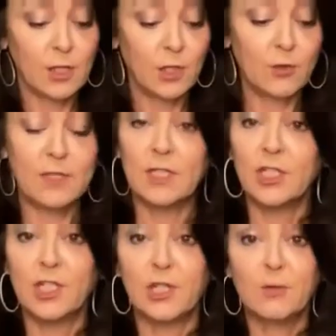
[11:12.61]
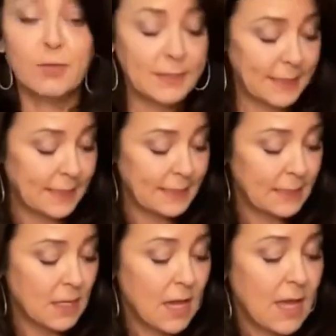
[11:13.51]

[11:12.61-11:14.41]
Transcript: Used the Sheer Bliss,